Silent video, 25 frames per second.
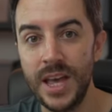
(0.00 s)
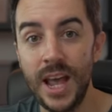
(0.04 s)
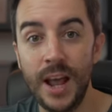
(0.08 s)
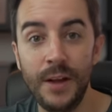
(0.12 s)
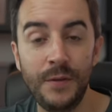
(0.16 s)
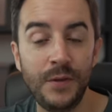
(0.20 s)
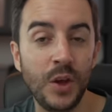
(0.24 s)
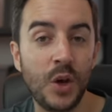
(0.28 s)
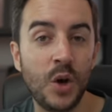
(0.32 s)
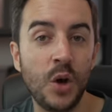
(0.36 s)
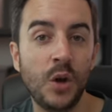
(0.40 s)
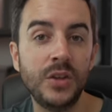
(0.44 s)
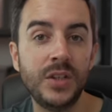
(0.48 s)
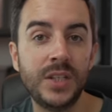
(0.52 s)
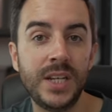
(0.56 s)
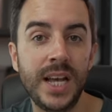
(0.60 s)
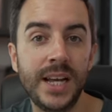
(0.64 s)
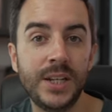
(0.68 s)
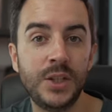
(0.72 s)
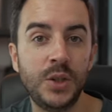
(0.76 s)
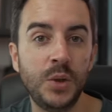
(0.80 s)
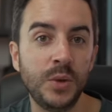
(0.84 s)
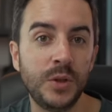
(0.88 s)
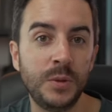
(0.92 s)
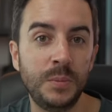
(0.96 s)
if the
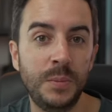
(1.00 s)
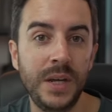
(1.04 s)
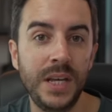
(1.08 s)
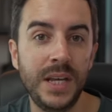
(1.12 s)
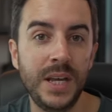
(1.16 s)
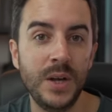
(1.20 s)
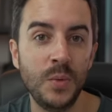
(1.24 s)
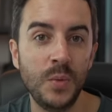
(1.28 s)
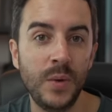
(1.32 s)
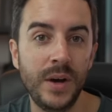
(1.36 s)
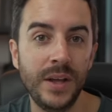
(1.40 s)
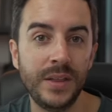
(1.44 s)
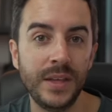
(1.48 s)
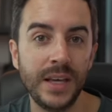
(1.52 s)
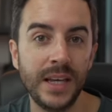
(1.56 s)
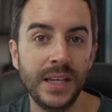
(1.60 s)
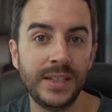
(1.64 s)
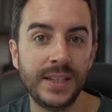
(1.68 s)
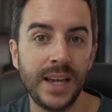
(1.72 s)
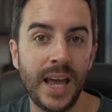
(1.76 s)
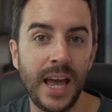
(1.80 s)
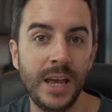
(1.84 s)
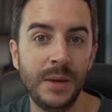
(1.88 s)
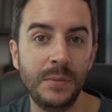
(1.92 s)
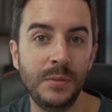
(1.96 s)
contact you're speaking with
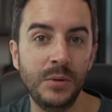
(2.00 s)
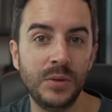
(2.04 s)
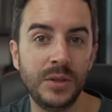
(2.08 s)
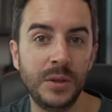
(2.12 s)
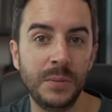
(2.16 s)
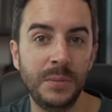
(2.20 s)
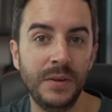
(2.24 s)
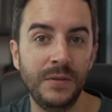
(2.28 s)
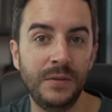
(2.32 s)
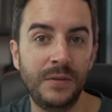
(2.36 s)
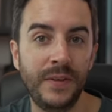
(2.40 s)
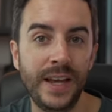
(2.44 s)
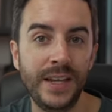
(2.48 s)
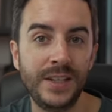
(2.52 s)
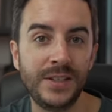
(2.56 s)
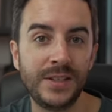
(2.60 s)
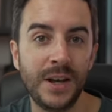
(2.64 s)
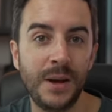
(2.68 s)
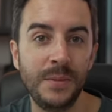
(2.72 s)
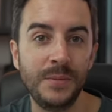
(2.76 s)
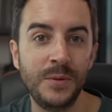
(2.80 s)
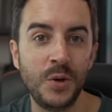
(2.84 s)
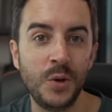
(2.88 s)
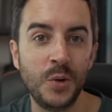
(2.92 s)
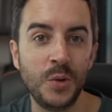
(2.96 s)
is able to be
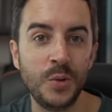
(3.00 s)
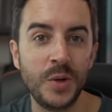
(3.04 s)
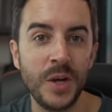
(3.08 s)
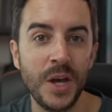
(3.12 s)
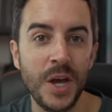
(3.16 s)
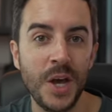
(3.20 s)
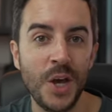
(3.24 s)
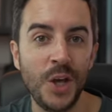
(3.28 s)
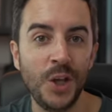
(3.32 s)
FaceTime called,